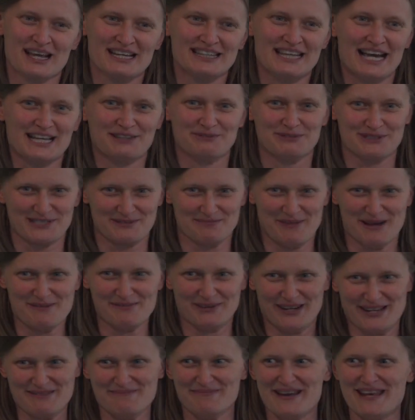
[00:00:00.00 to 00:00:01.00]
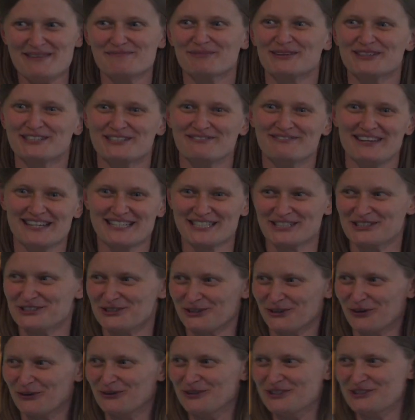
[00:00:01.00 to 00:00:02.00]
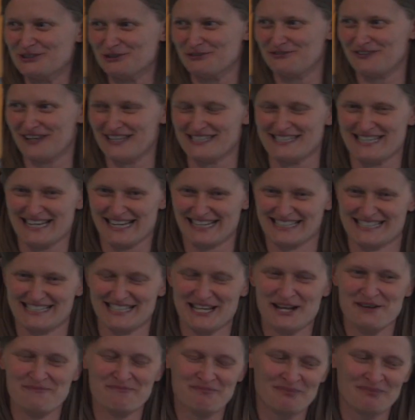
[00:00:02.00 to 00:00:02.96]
That was my mo main motivation to go into physics.